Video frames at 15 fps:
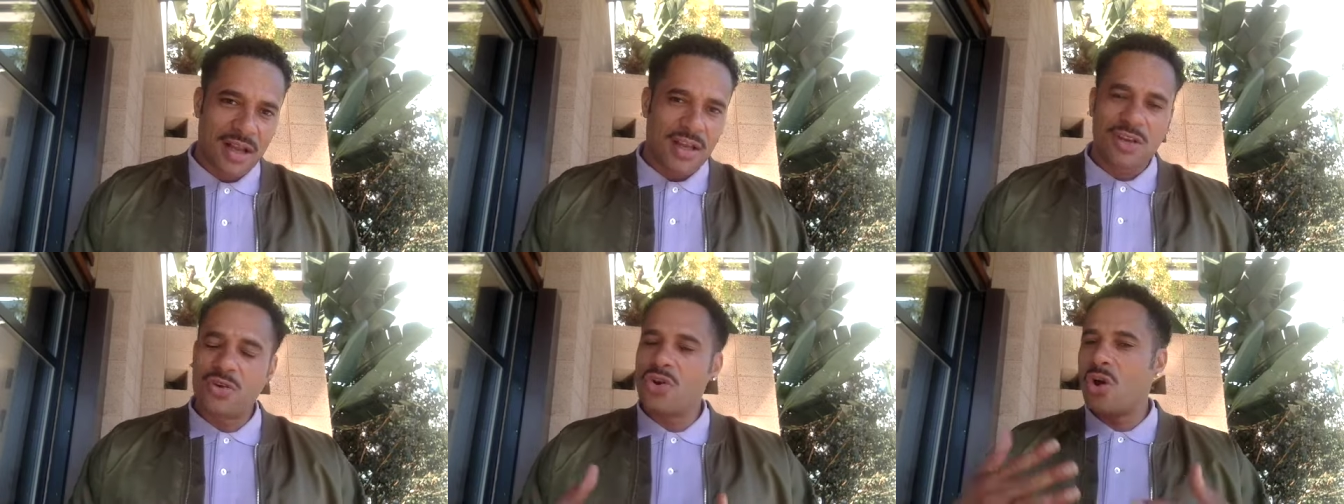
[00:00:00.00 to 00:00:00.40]

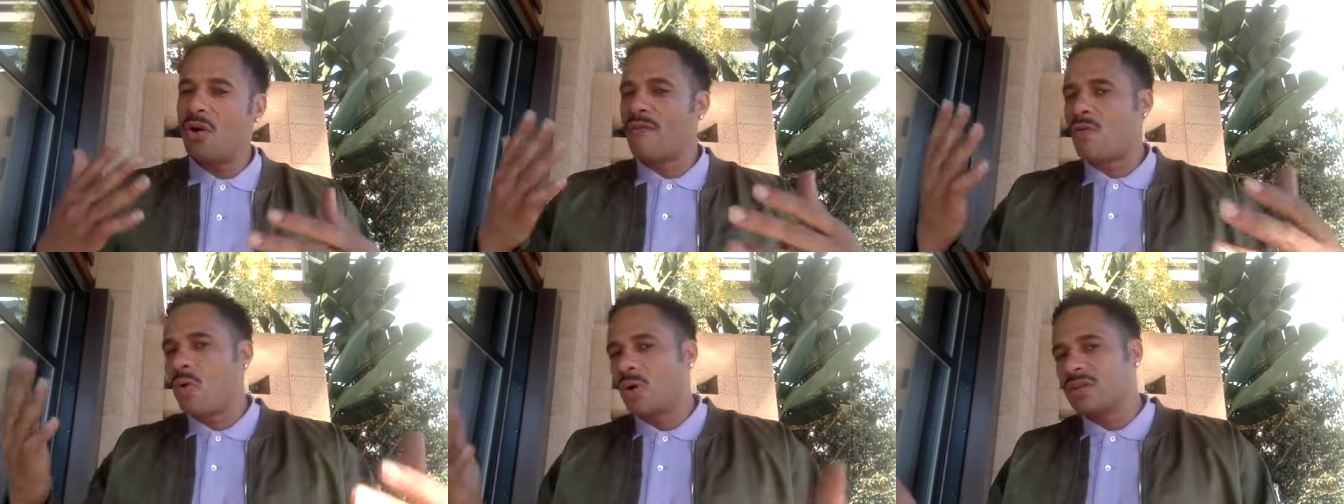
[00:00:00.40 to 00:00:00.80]
You know,
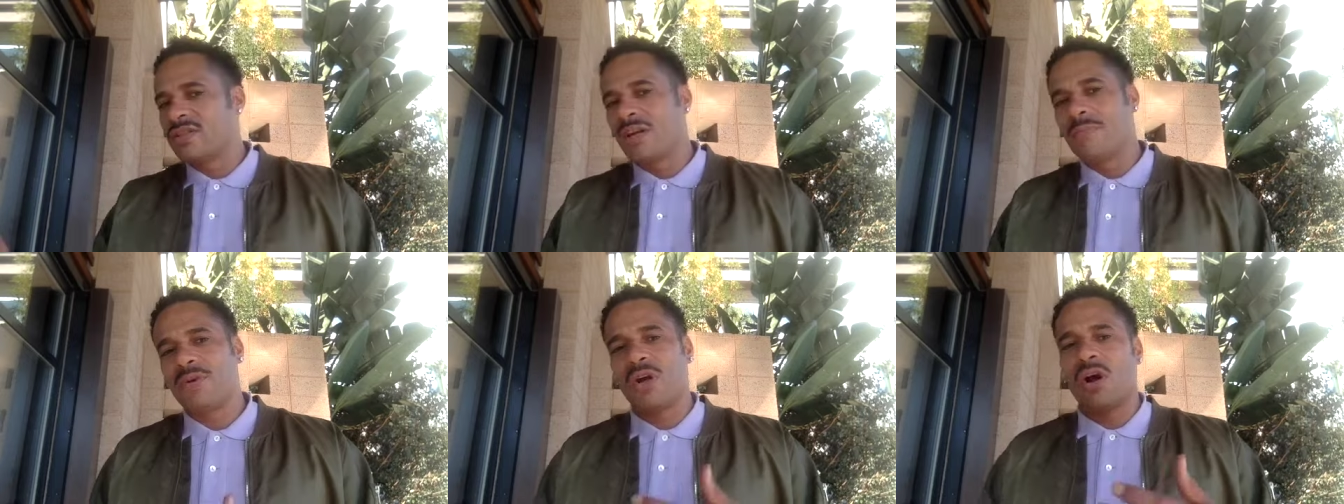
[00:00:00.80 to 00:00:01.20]
of course,
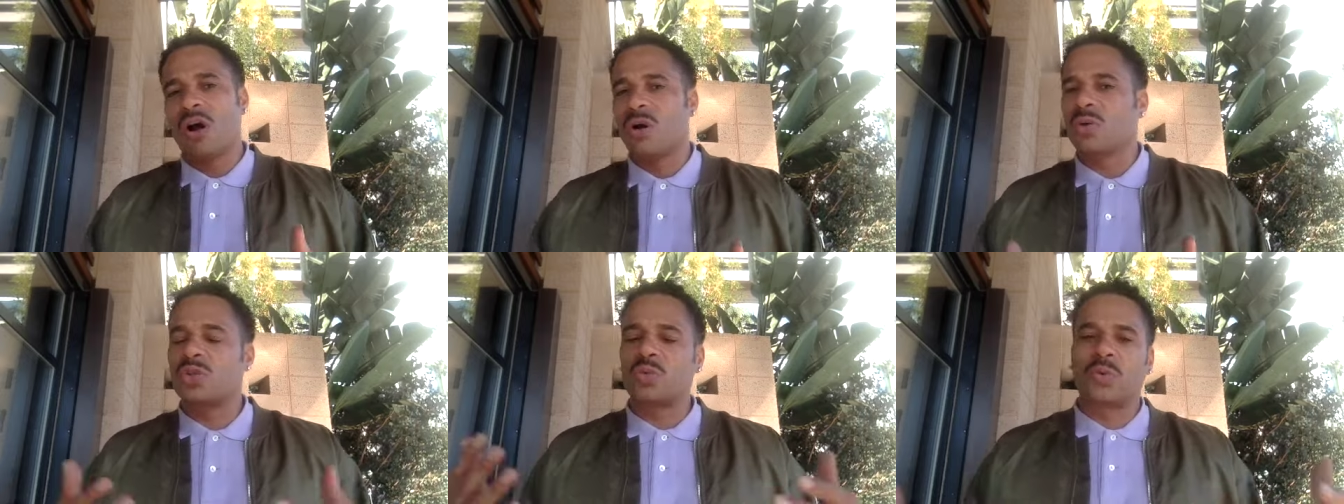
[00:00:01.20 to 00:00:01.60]
I'm your
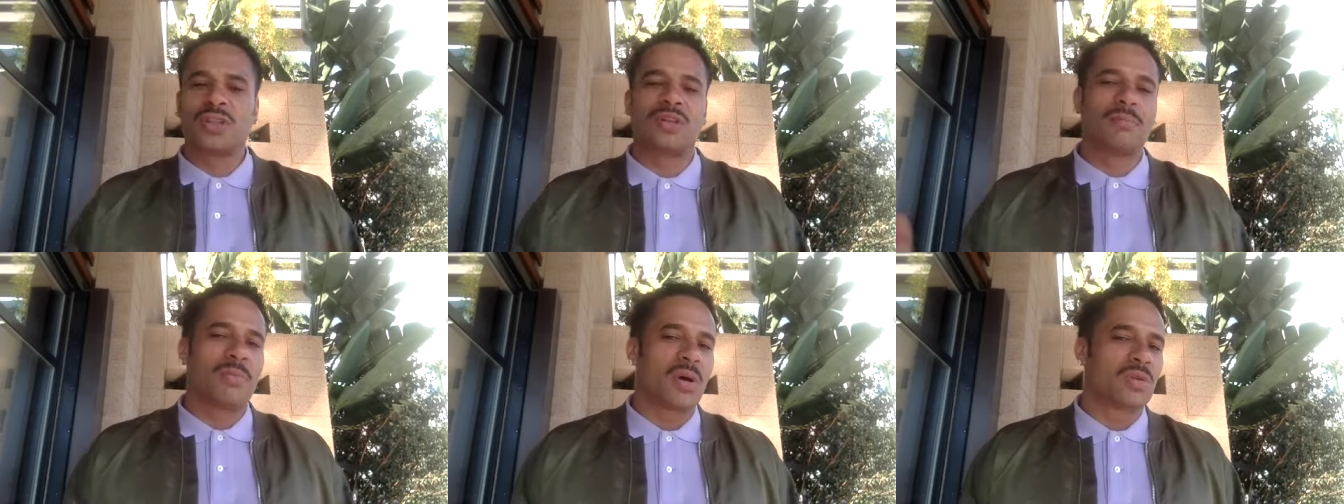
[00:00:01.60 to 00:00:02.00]
host with
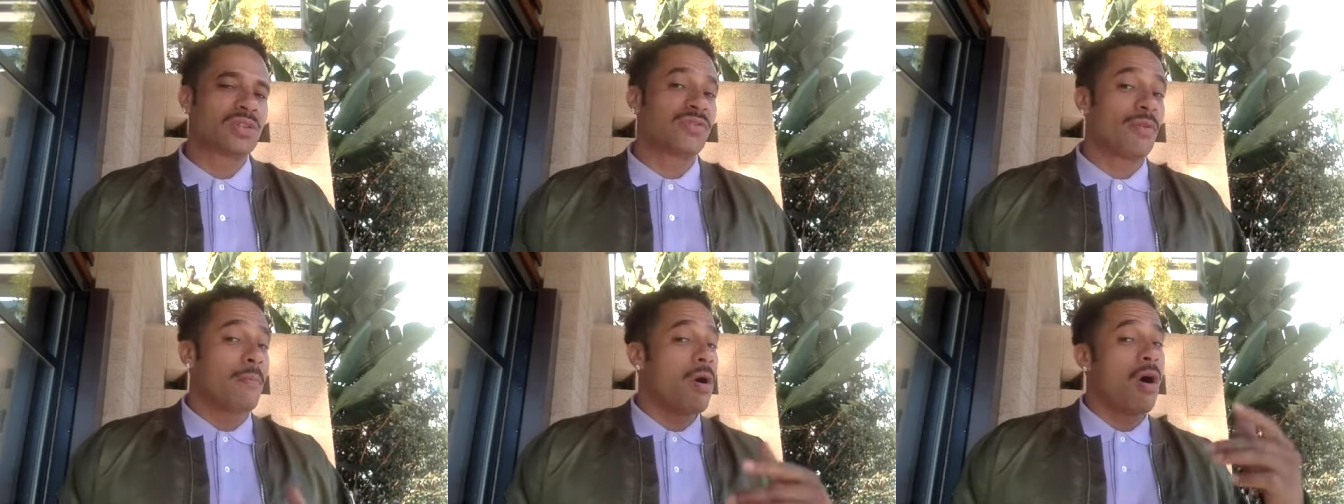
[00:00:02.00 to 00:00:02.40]
the
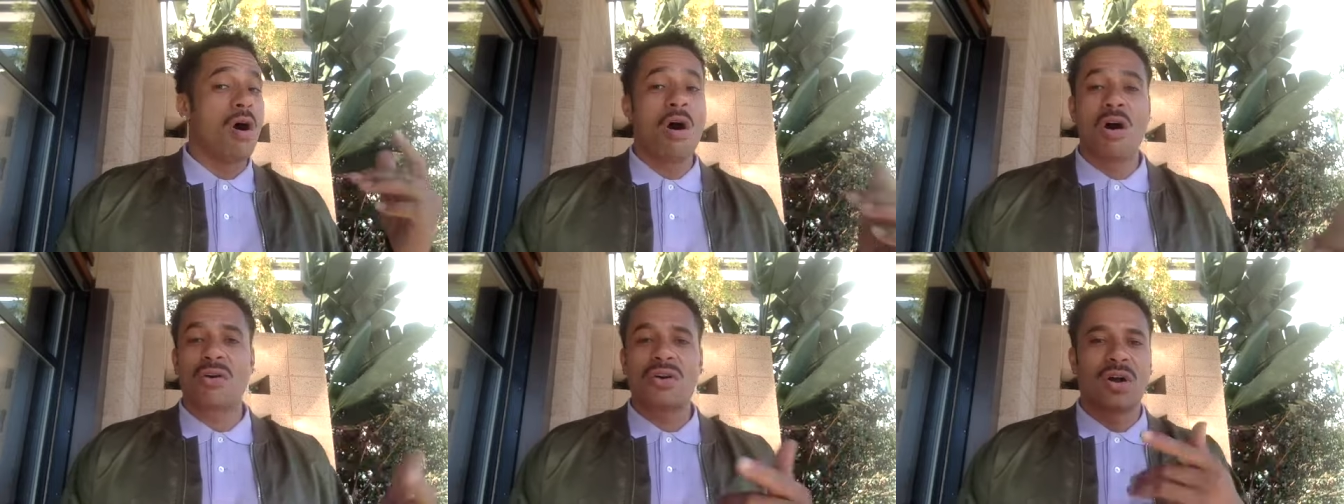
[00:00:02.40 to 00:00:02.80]
most from
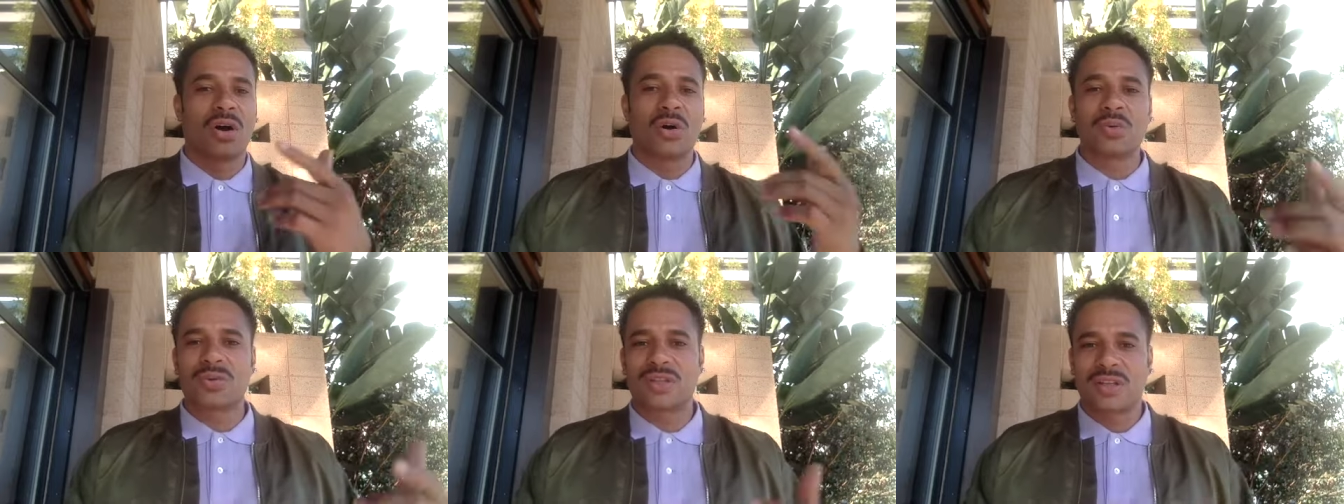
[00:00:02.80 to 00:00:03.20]
All
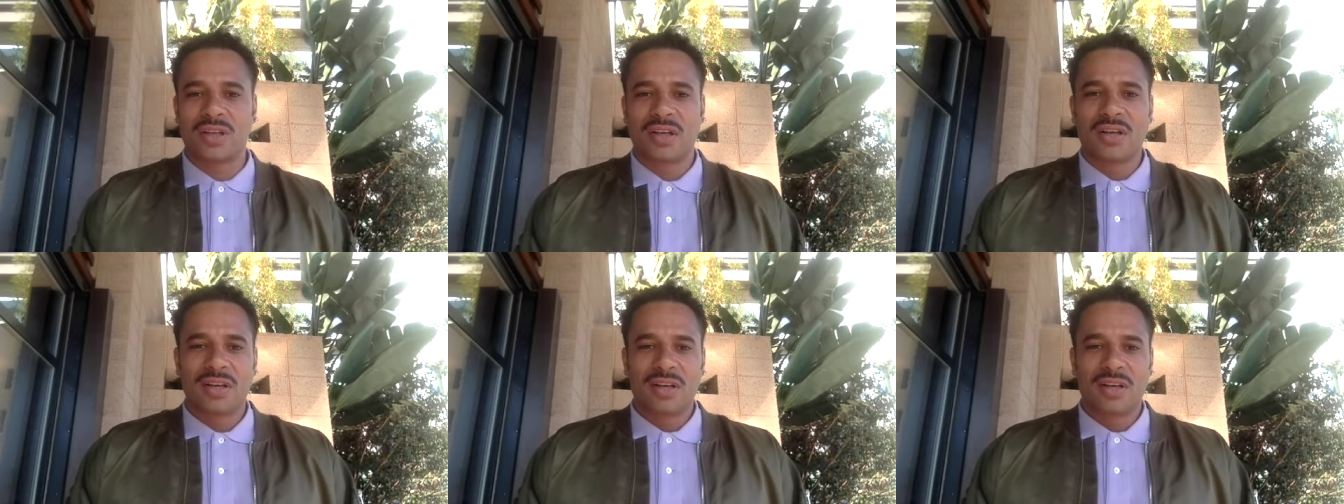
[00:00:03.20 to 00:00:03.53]
Coast.